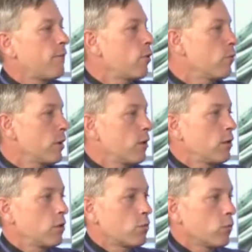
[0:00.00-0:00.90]
vote
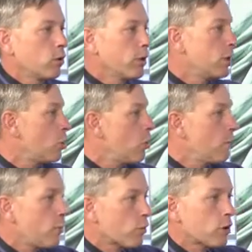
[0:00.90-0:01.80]
is really a no
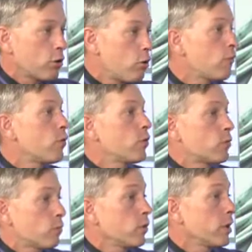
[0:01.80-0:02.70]
vote and a no vote
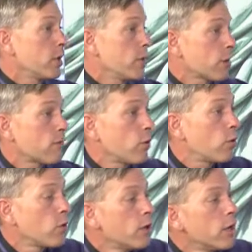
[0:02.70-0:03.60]
is really a yes vote.